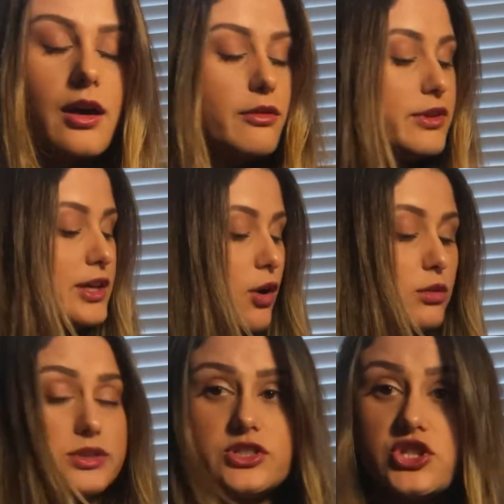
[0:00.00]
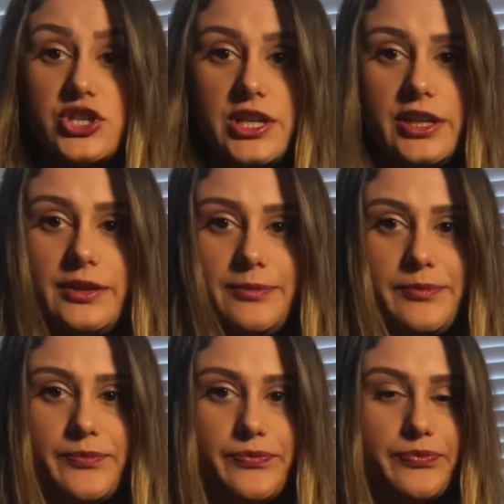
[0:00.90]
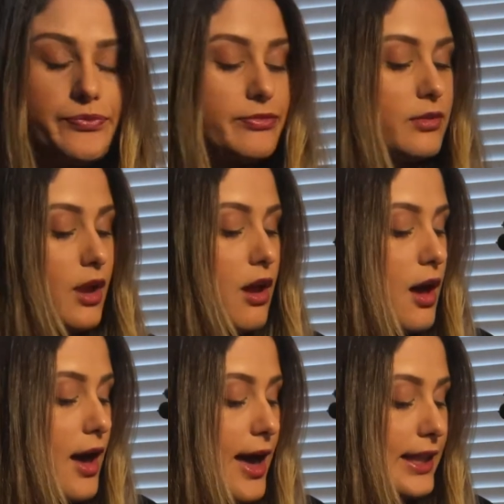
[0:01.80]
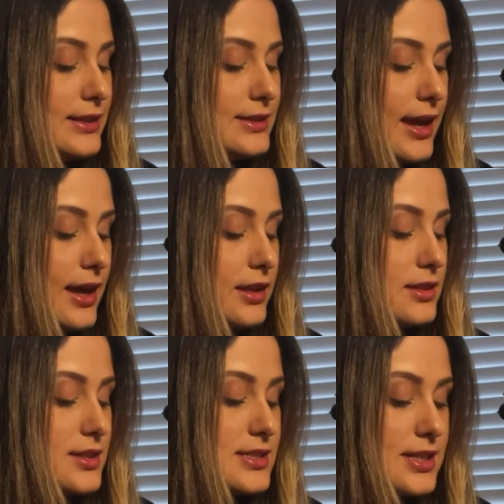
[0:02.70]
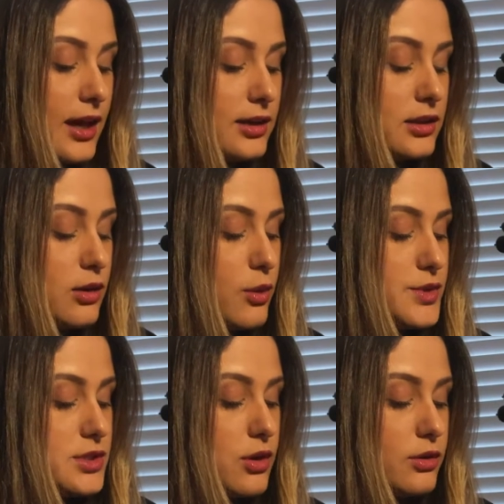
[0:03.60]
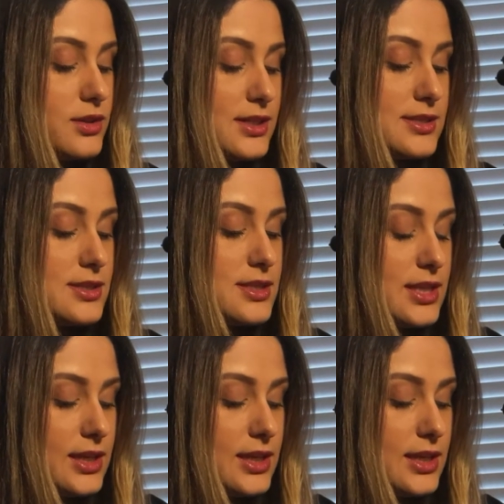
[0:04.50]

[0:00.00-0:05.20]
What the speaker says: We call it G. And then the second lowest note is D.